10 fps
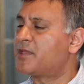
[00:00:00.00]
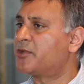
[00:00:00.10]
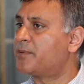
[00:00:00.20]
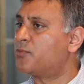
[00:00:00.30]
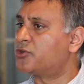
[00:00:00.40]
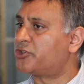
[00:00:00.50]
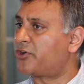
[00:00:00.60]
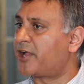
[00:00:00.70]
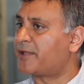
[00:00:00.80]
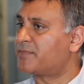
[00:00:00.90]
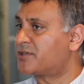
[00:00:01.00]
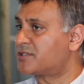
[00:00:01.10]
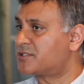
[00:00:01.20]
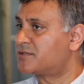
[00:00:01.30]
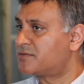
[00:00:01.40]
be a little bit more drying
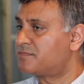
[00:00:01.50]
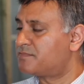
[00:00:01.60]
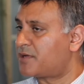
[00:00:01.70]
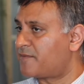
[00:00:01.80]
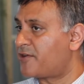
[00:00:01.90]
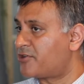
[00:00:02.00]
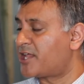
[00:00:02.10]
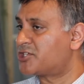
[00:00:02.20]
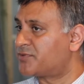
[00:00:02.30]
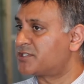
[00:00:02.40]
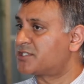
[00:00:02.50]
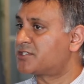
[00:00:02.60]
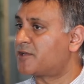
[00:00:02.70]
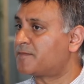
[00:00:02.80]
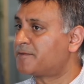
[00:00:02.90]
because by the very nature of it, it's a
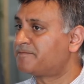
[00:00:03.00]
soap.